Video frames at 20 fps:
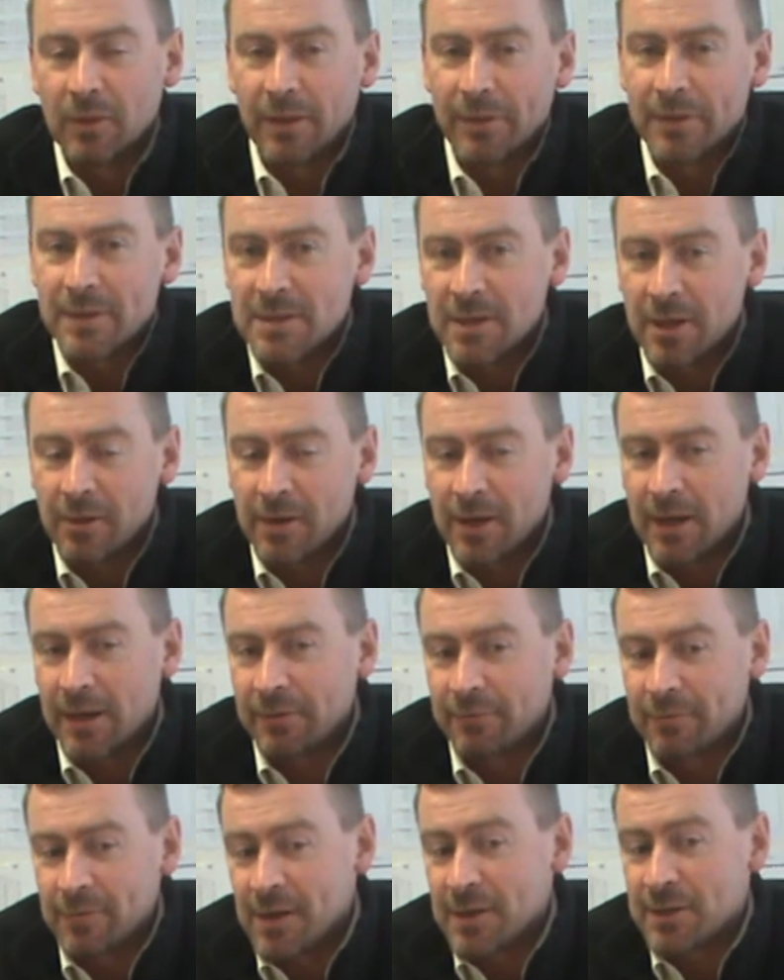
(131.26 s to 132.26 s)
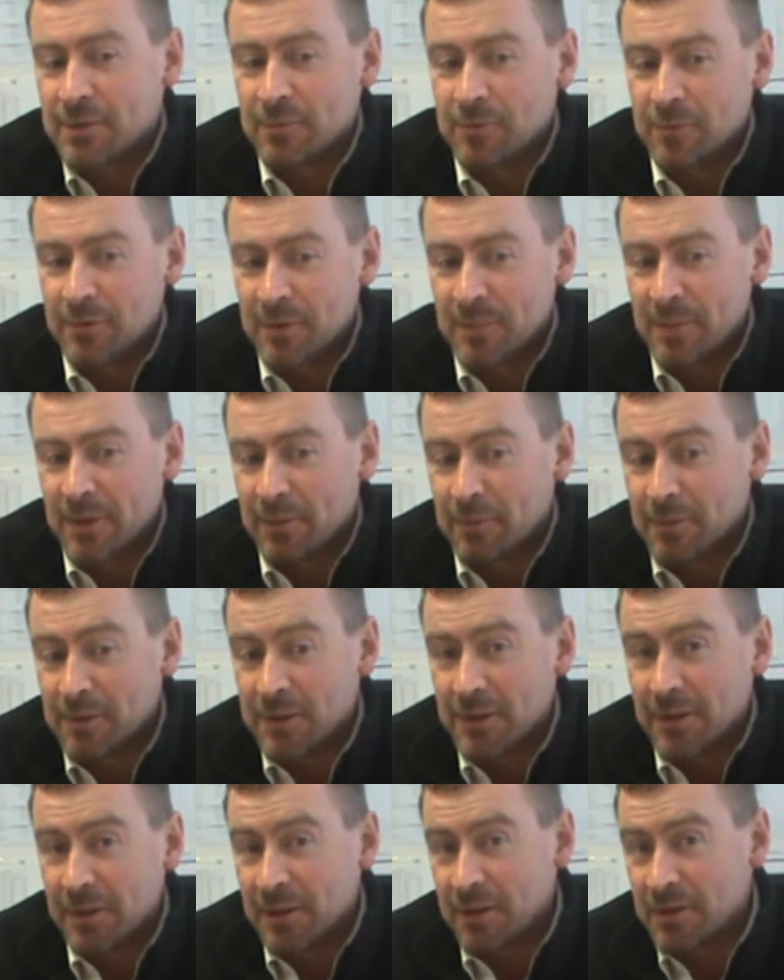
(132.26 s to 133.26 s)
Well, there's no hard and fast rules about
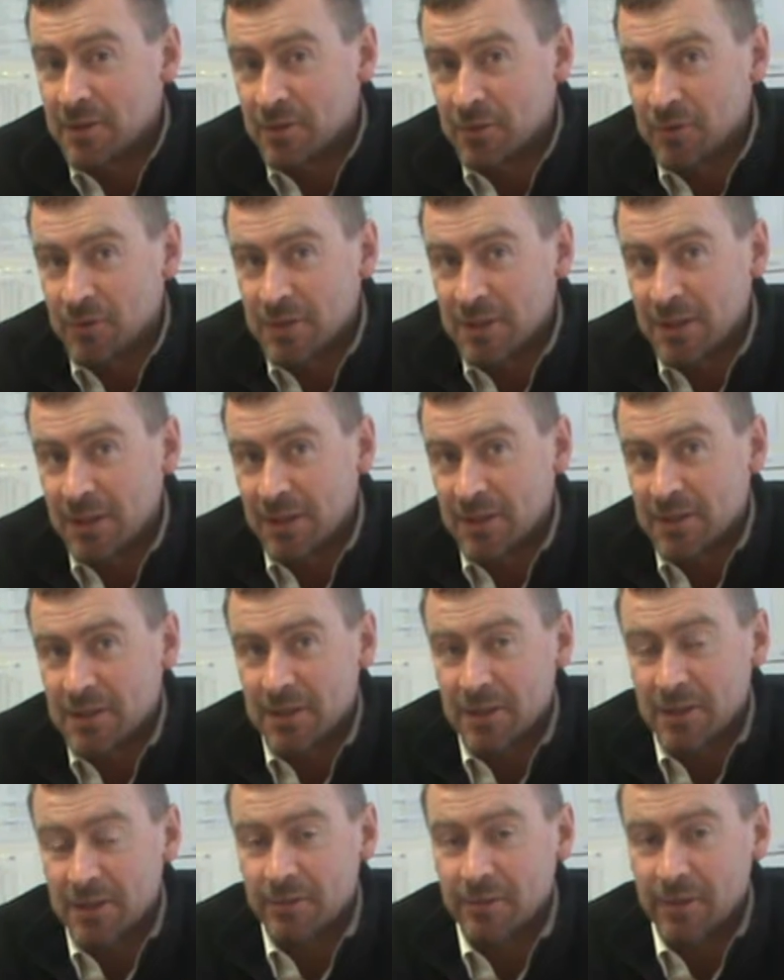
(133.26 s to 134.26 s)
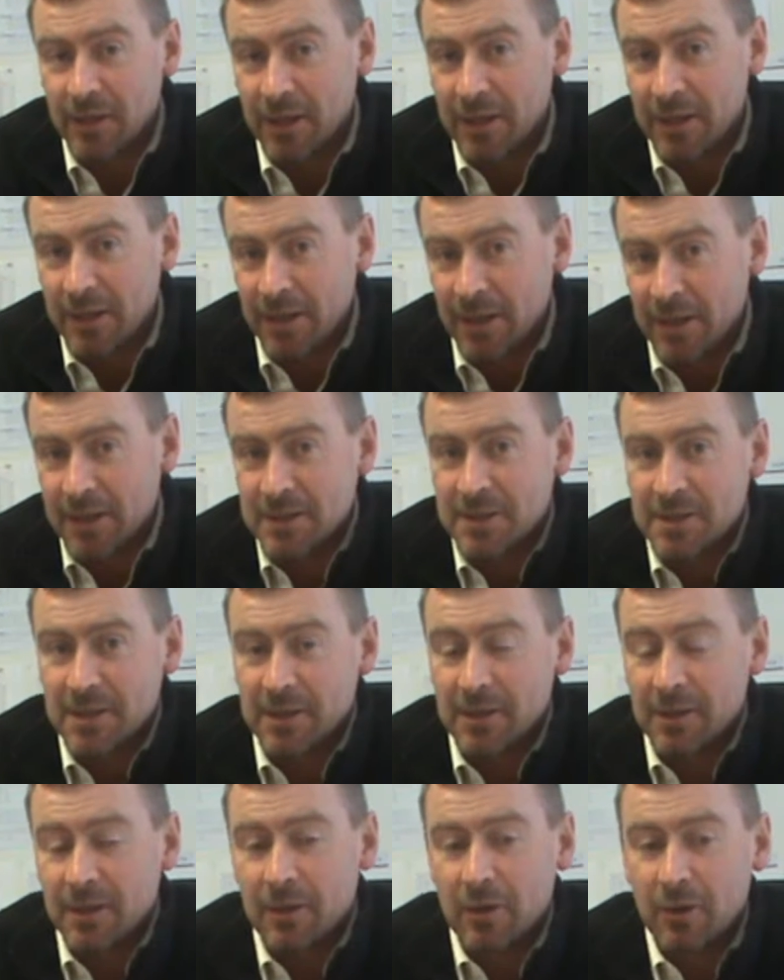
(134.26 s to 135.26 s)
what you can do to get it to a
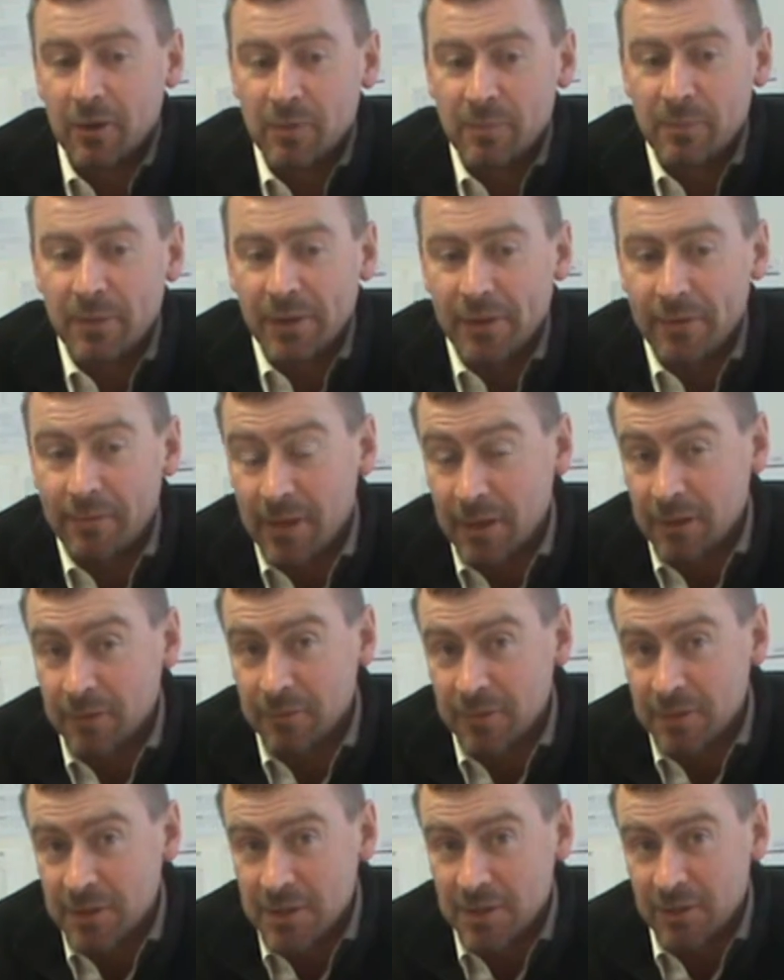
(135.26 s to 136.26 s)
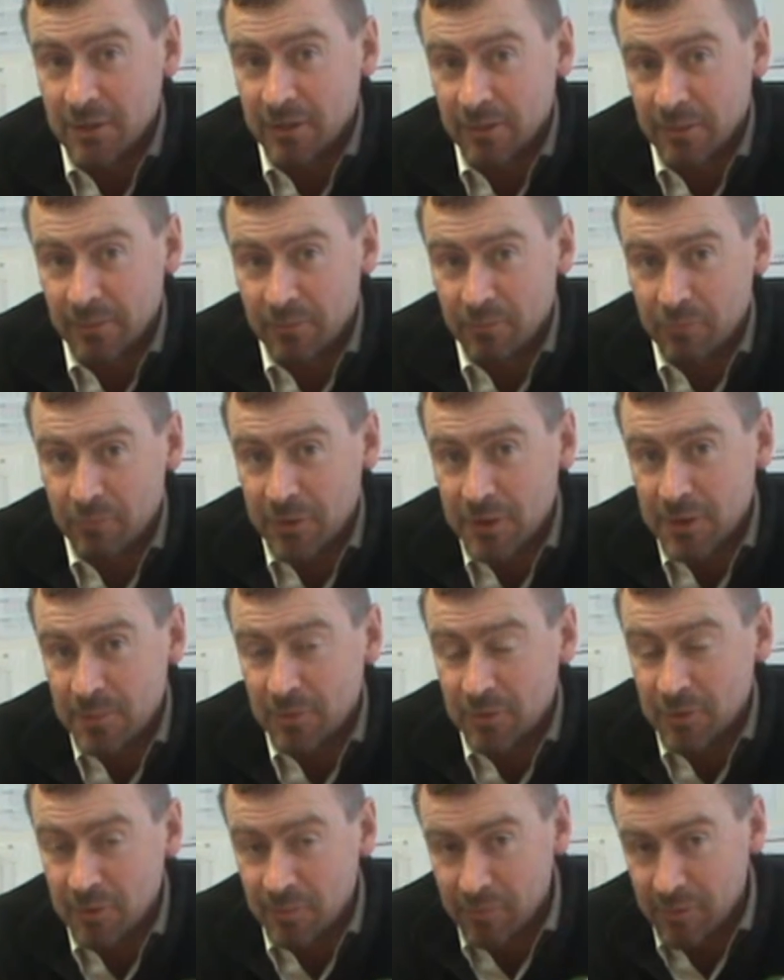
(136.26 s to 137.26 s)
8-star home, but there are good design
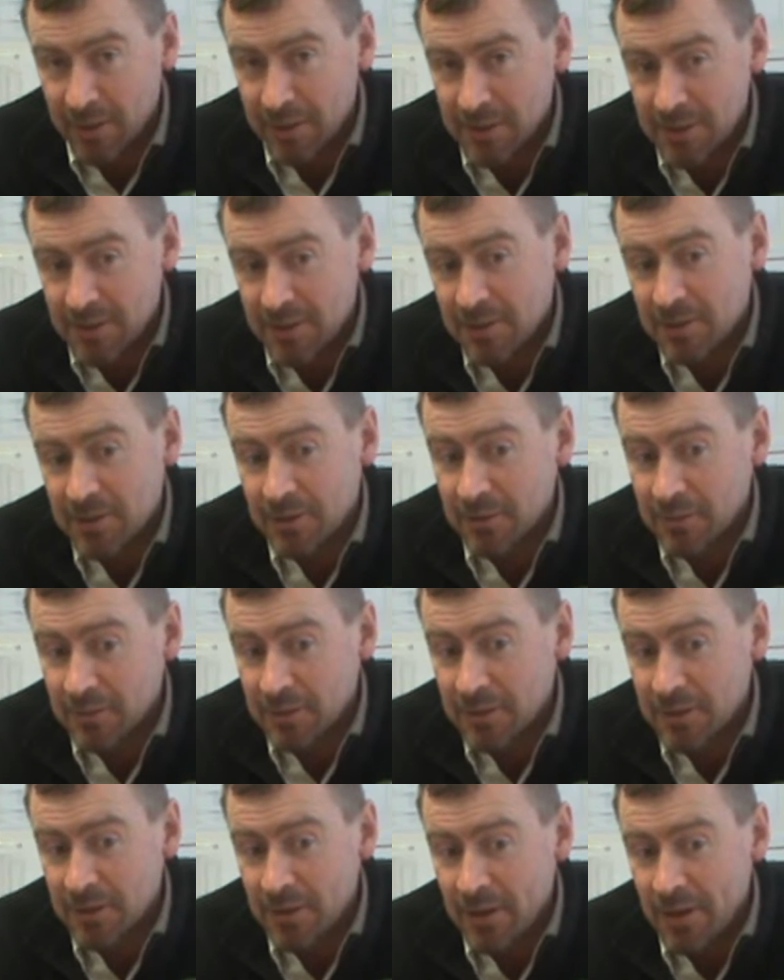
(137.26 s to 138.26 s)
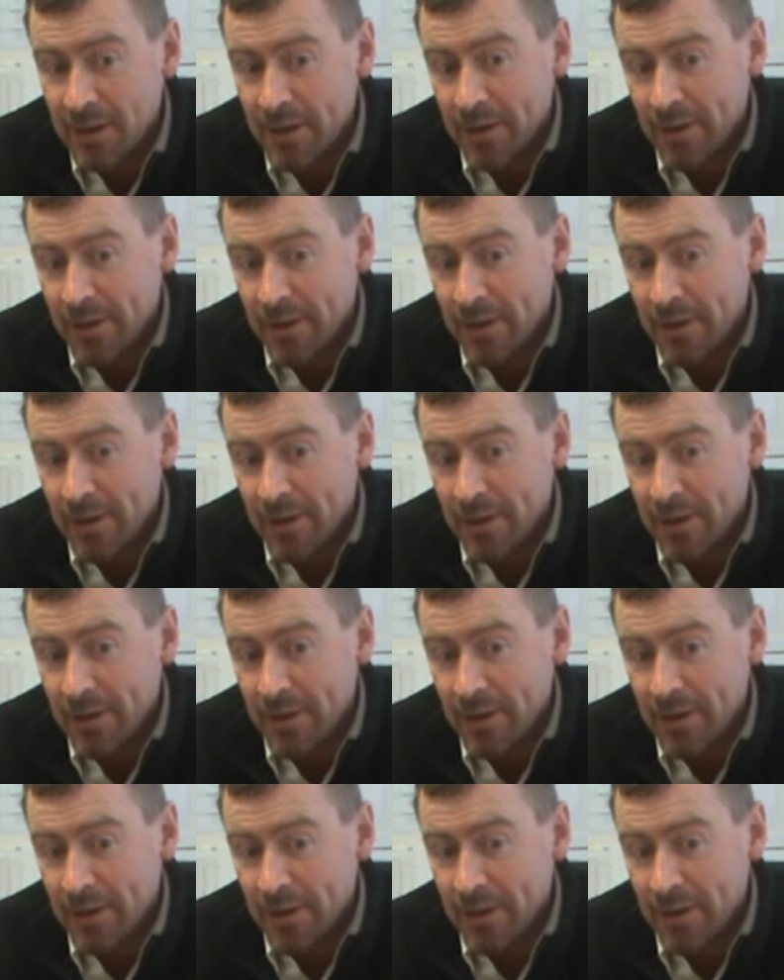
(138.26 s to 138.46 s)
principles and practices, of course.